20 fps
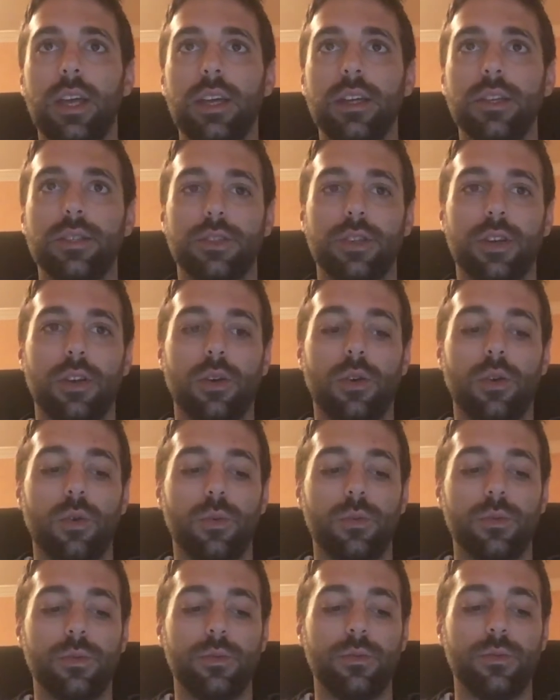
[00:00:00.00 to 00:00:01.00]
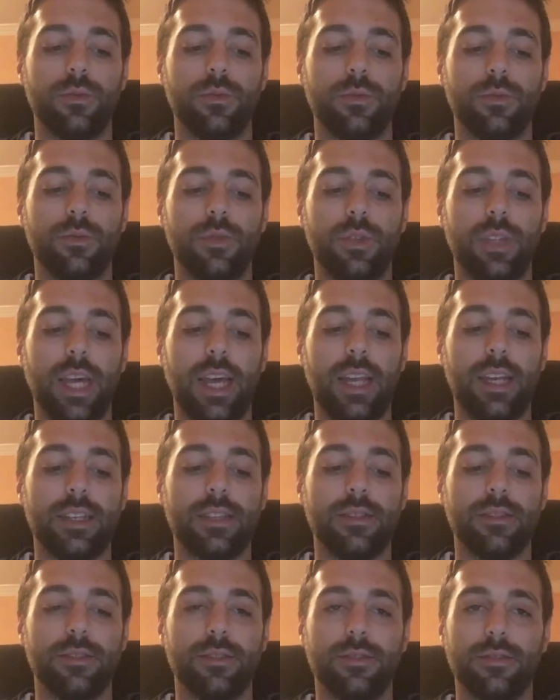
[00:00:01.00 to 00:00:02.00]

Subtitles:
So that